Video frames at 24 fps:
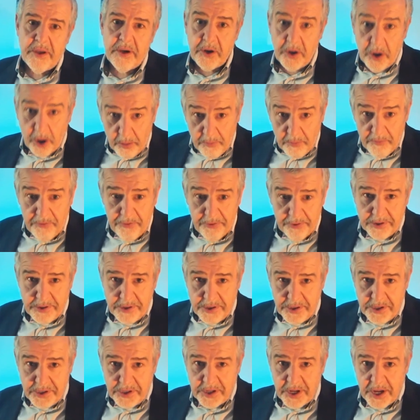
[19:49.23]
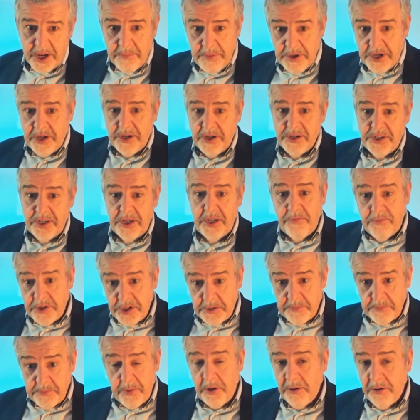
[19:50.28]
Confidence, because in
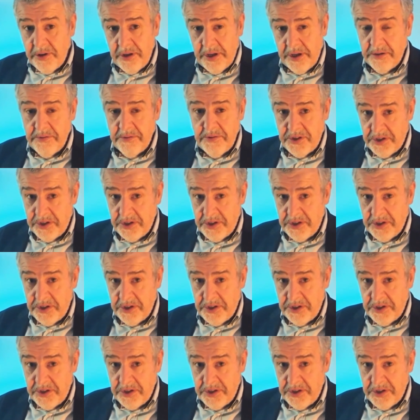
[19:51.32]
responding